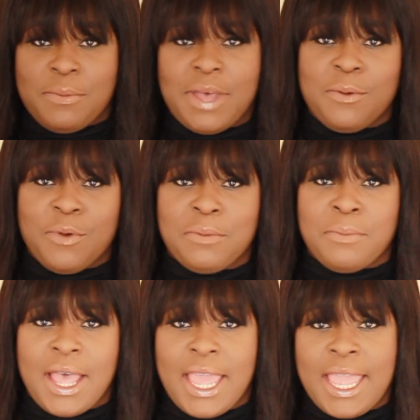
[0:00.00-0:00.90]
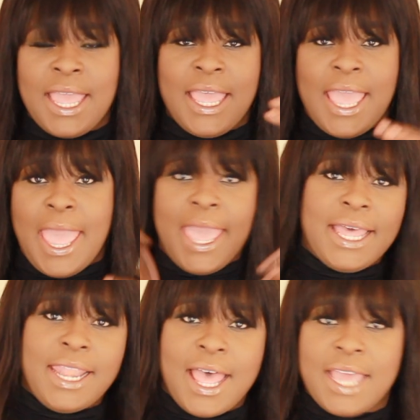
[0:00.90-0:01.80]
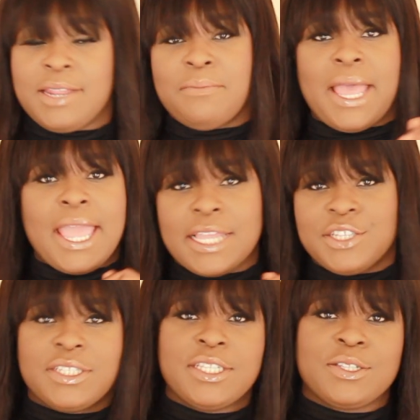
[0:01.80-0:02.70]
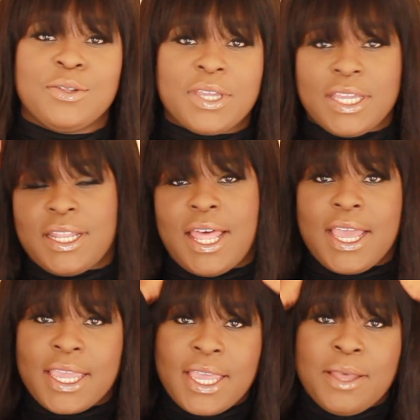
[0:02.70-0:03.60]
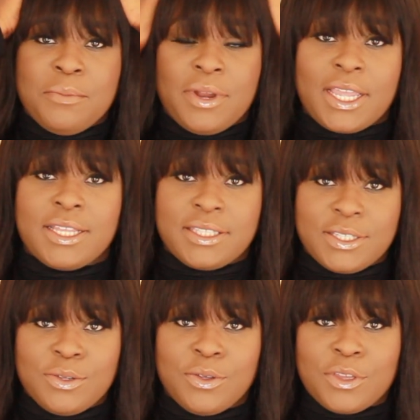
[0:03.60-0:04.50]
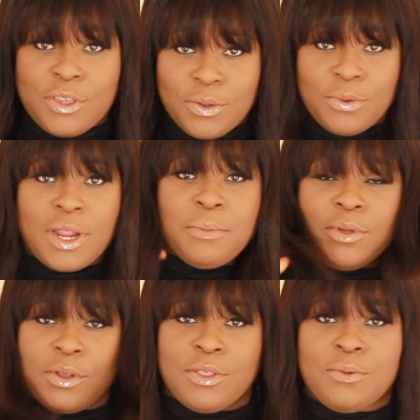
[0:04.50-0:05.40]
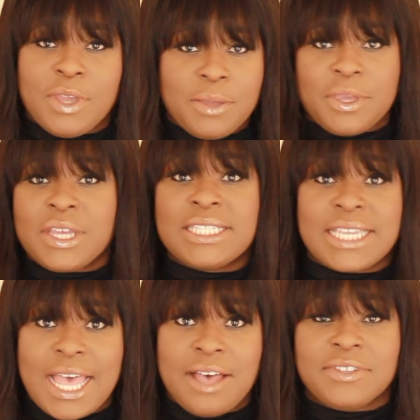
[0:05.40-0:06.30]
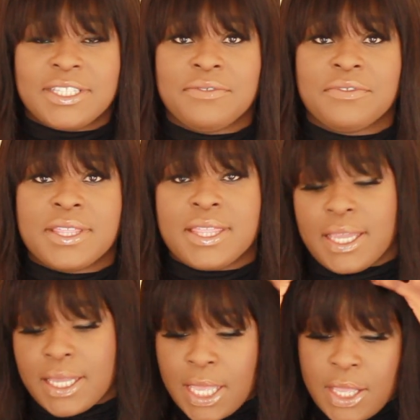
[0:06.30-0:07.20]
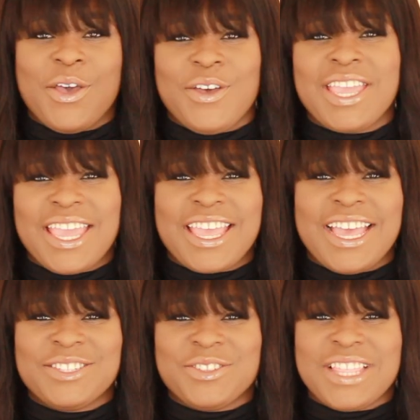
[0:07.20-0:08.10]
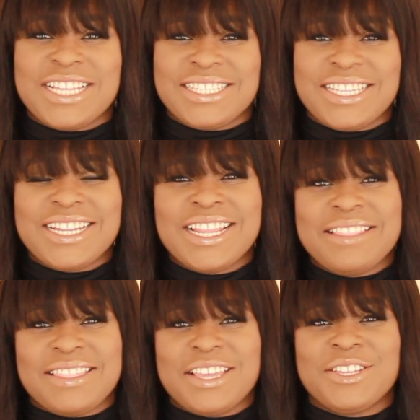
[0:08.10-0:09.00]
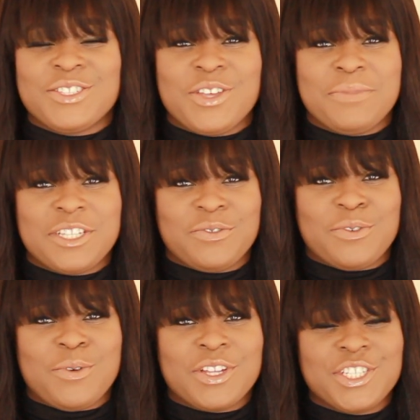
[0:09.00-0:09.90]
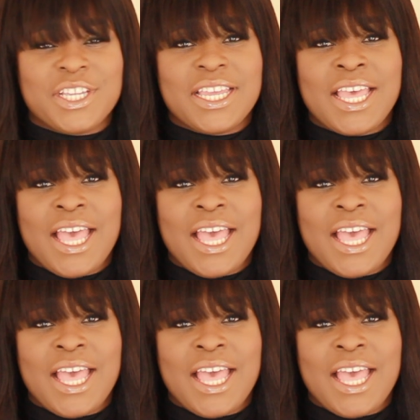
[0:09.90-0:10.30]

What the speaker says: about what my hairline and my edges is looking like, but I can still look cute when I put on the wig because it covers everything. Okay guys, so that's it. Thank you so much for watching.